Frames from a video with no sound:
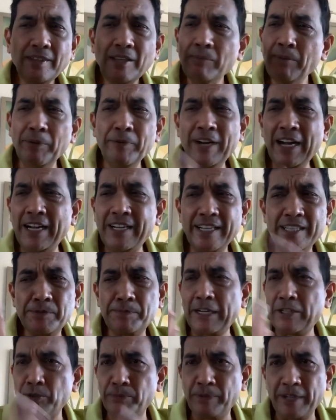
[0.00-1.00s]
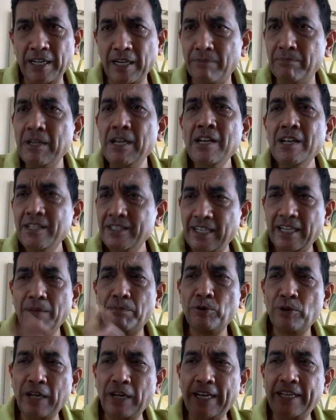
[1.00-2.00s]
but we can't expect to become
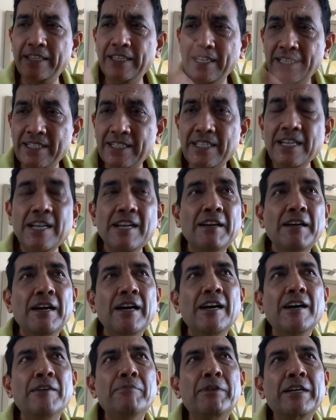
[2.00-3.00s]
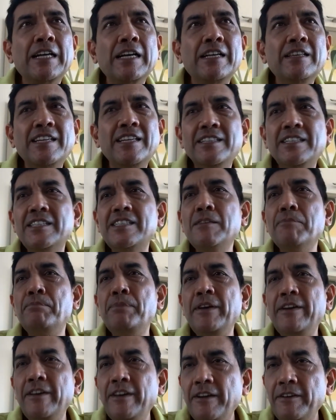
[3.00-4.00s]
Singapore like this. Uh, but I think there's a
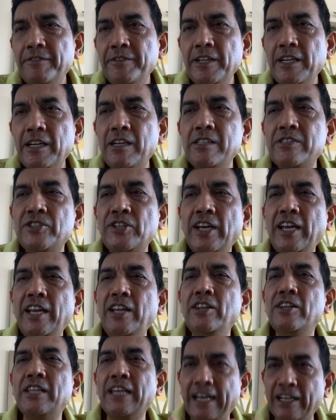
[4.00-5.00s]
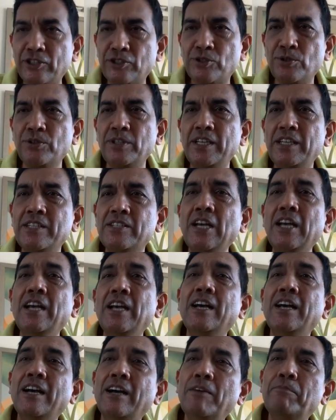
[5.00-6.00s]
behavioral change thanks to this,
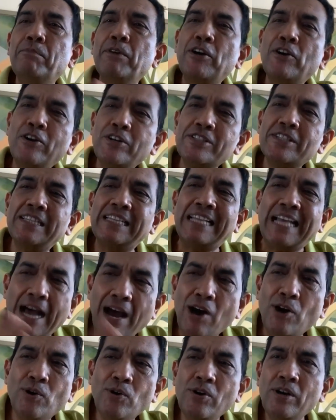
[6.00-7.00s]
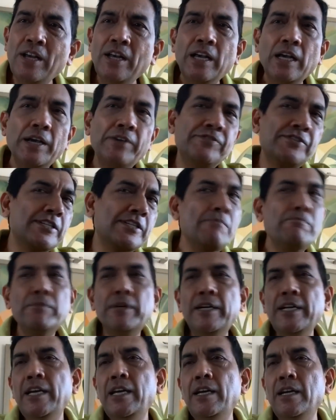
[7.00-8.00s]
because now if
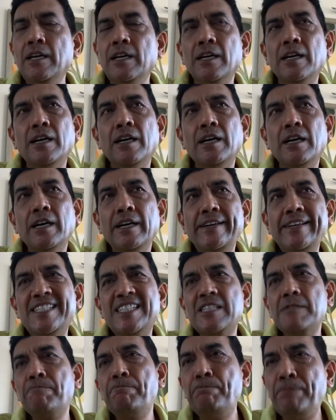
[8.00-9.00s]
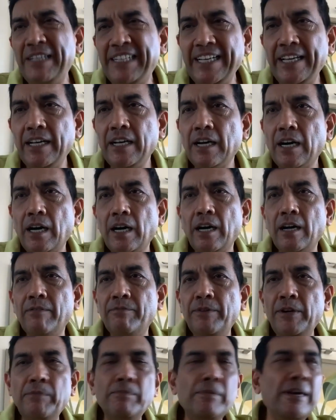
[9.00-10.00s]
somebody uh, is spitting,
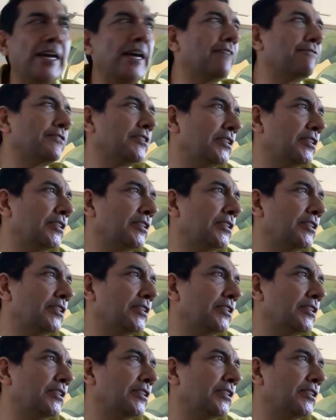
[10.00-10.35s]
we may have